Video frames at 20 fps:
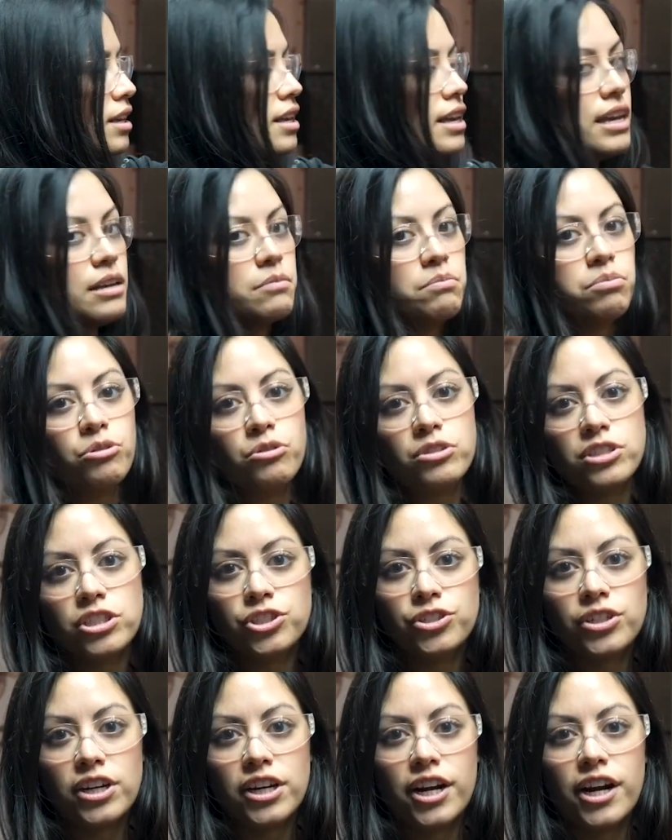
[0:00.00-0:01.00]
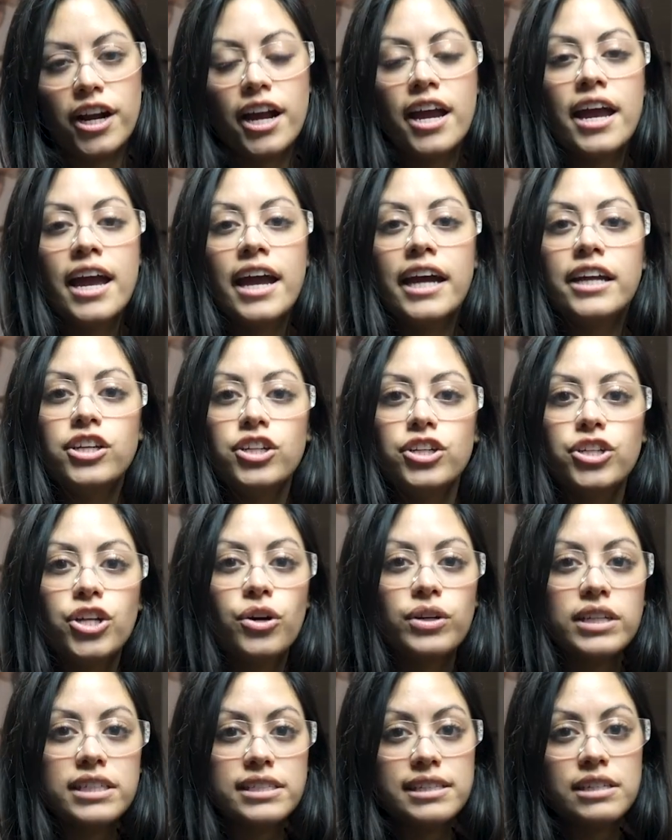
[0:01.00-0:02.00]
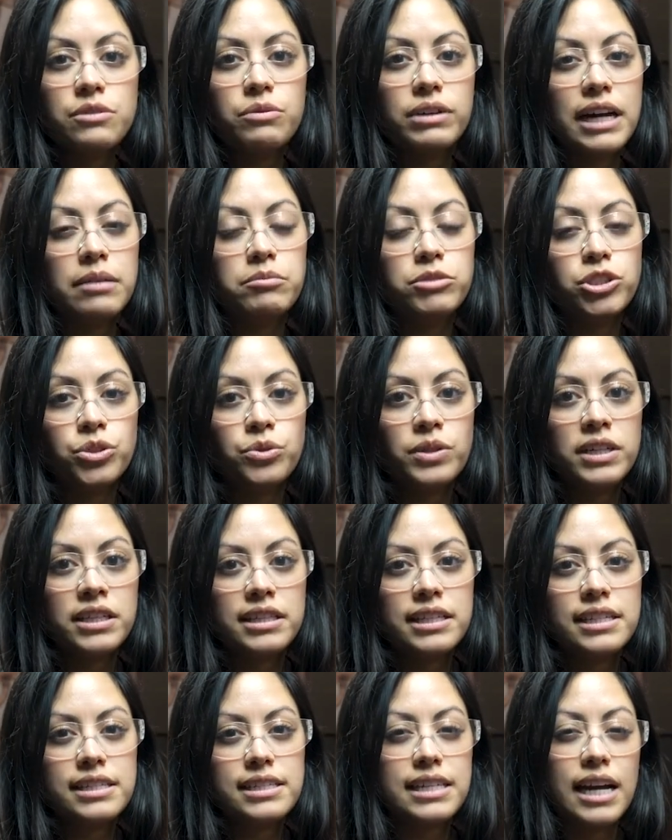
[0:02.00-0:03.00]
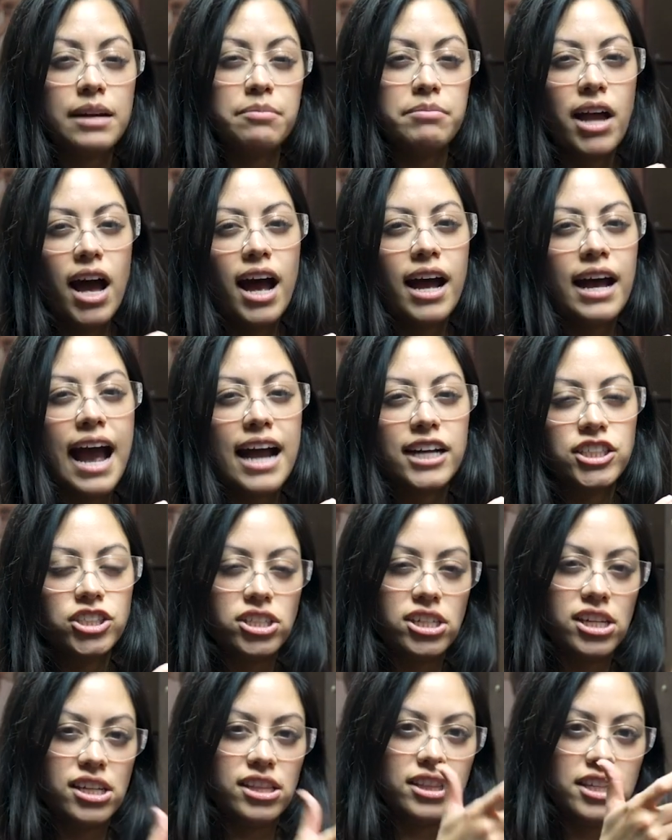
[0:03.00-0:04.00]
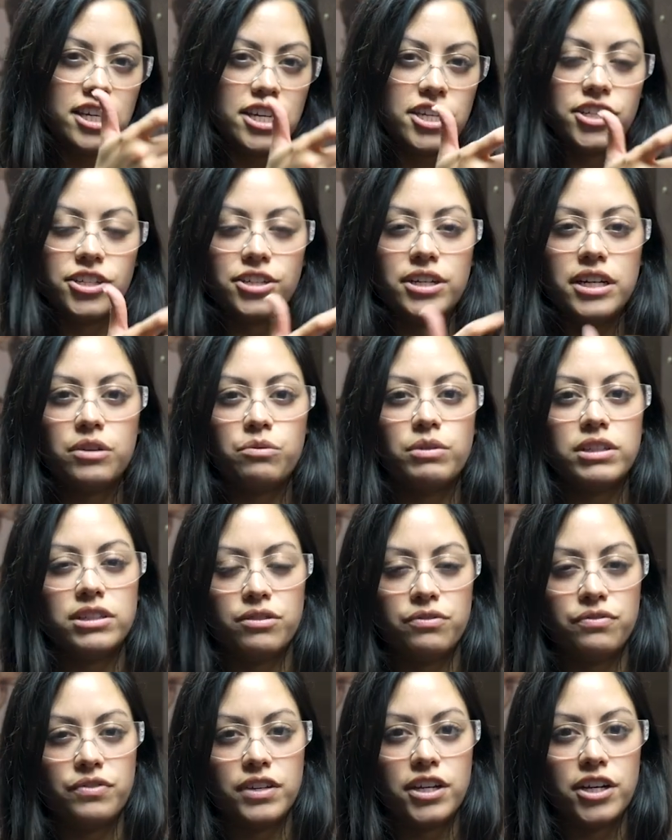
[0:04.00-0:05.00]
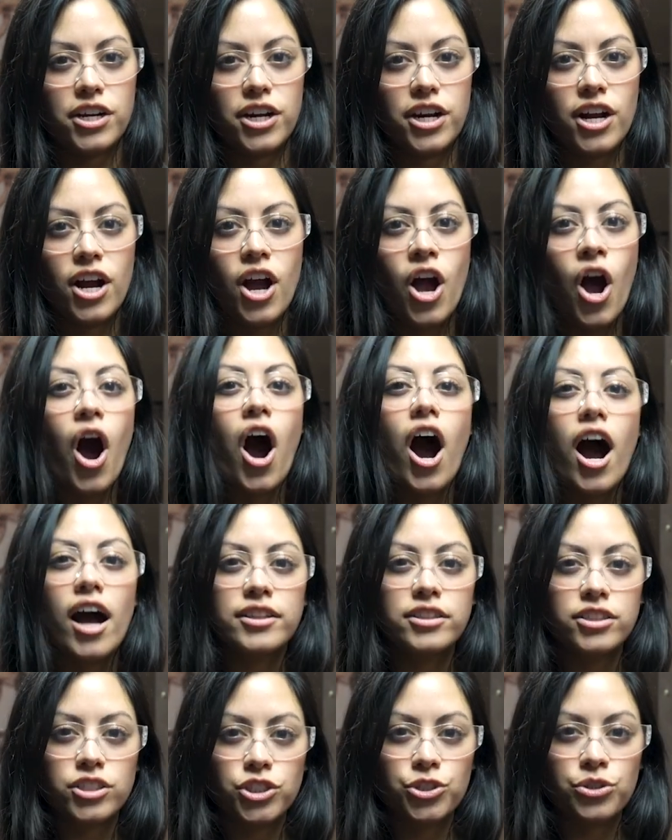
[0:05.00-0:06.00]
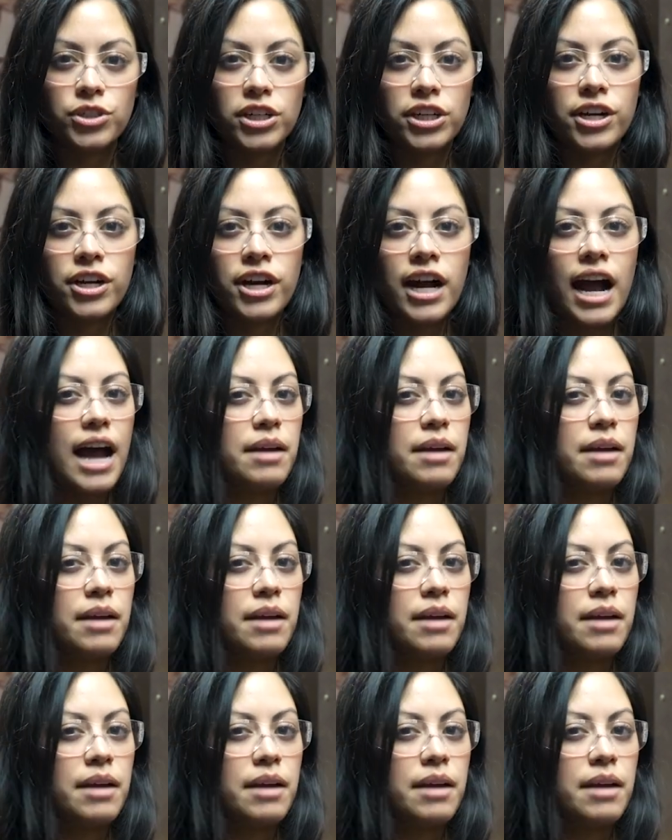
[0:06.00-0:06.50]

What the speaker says: and pull the trigger. And you notice that when I'm doing this, I'm not actually lingering with the finger on the trigger.